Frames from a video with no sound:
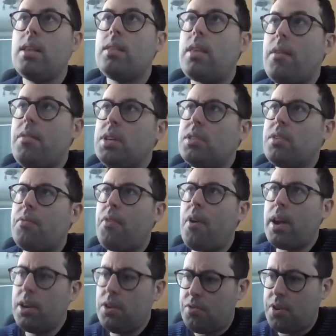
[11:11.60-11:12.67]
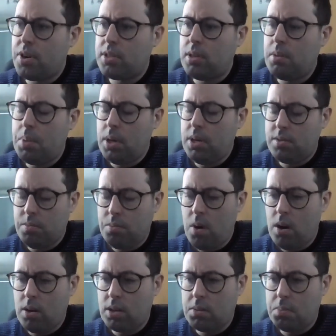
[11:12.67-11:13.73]
There is a very interesting piece of
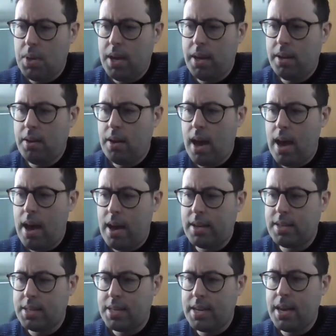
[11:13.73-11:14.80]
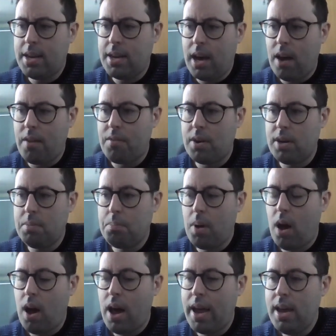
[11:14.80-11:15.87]
work that's being undertaken currently
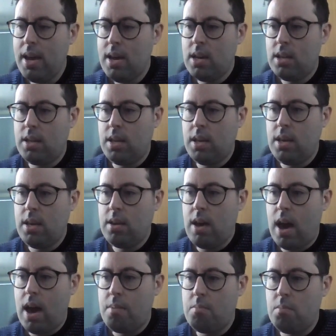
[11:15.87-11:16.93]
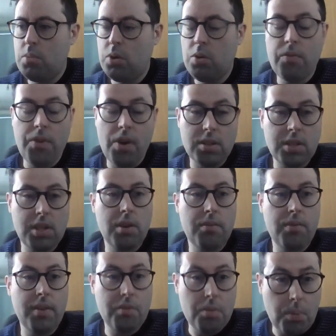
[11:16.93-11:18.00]
by the University
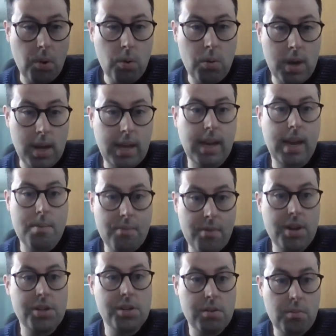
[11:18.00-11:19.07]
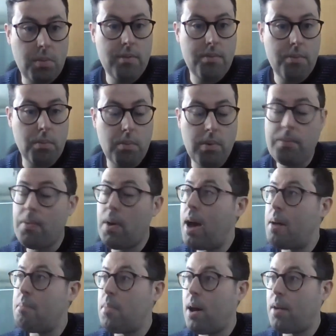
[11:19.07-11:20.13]
of Liverpool in collaboration with
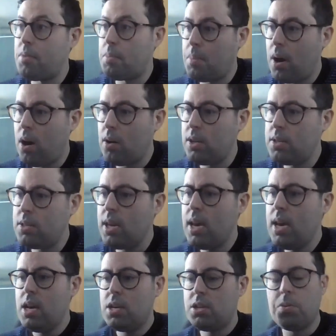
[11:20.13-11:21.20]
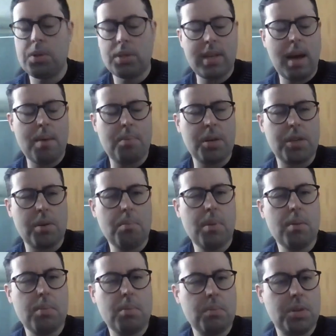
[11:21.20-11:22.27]
other partners to establish a
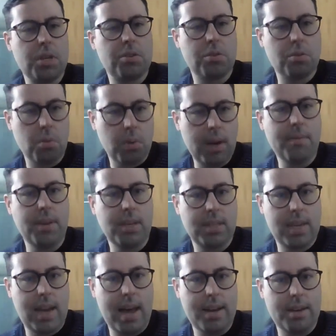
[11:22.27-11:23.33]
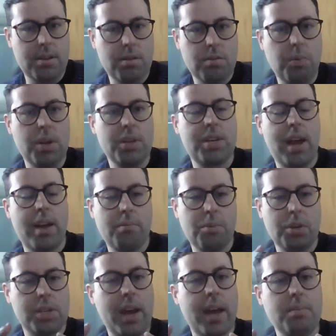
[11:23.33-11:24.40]
minimum digital living standard,
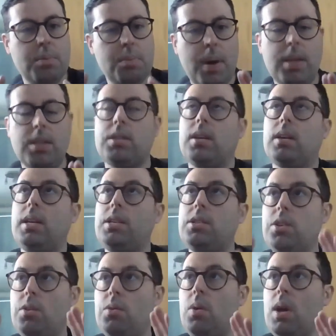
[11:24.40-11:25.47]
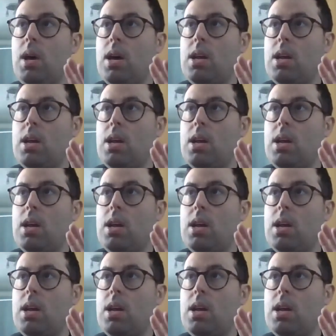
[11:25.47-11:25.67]
which aims basically to